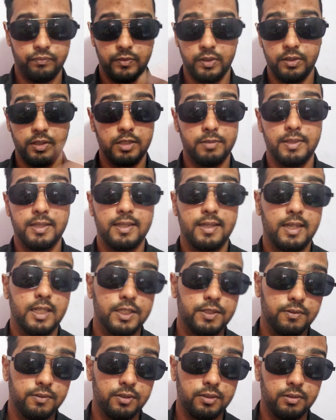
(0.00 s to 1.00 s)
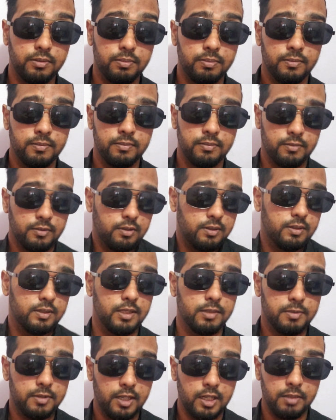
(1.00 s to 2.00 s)
So as my thanks for
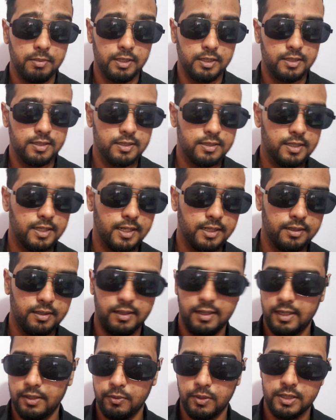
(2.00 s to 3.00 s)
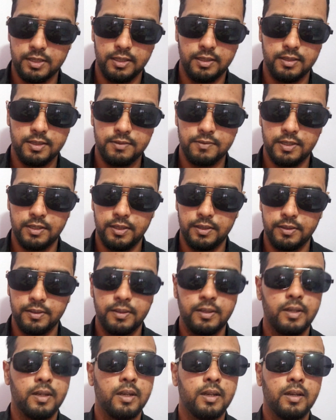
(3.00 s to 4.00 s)
subscribing to this channel and watching this
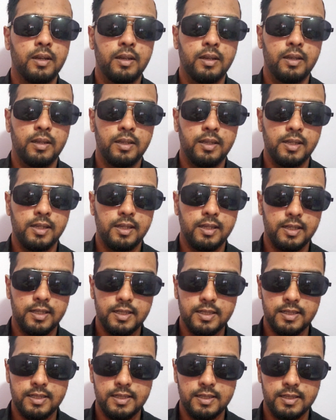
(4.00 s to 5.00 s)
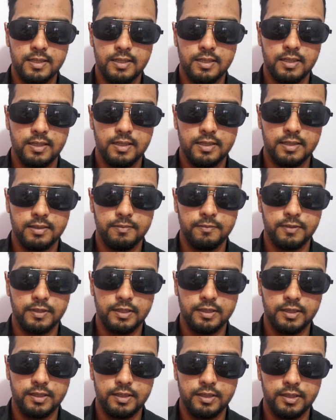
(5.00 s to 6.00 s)
video, here's some
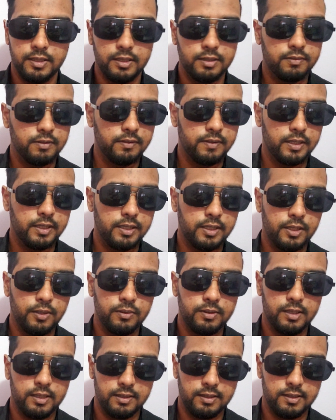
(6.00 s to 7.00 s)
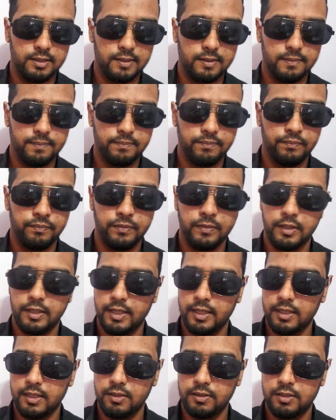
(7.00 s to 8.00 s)
footage of a very cute duckling.
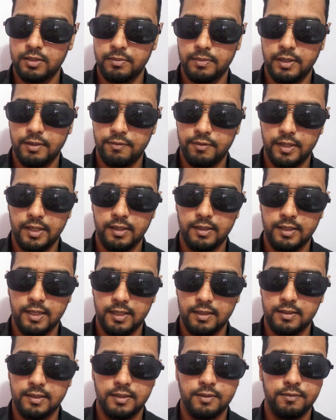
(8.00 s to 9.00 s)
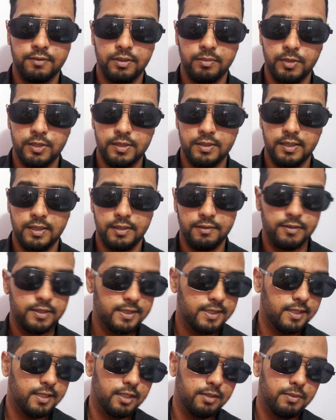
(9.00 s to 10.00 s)
Thank you to my friend Caitlin from New Zealand for
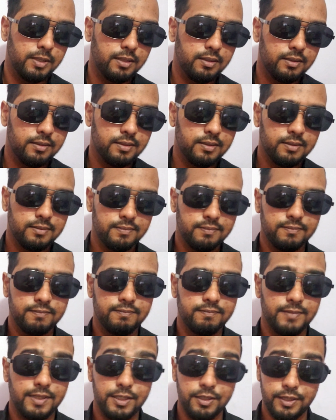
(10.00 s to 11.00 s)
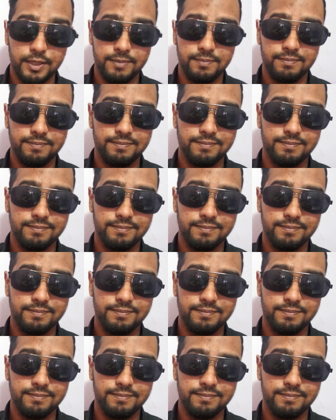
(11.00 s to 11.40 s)
sending me. Enjoy!